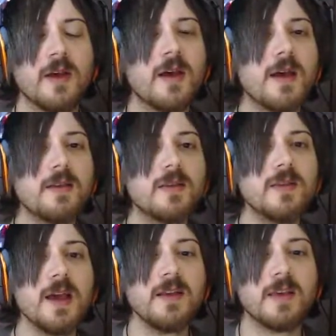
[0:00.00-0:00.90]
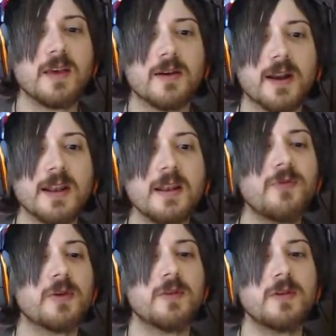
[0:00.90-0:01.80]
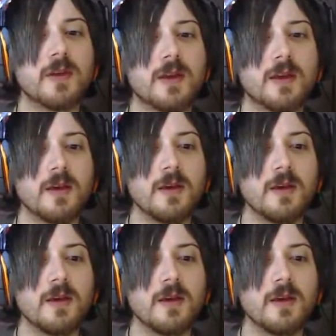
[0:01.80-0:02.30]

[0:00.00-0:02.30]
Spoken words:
It's nice here, and I love the music.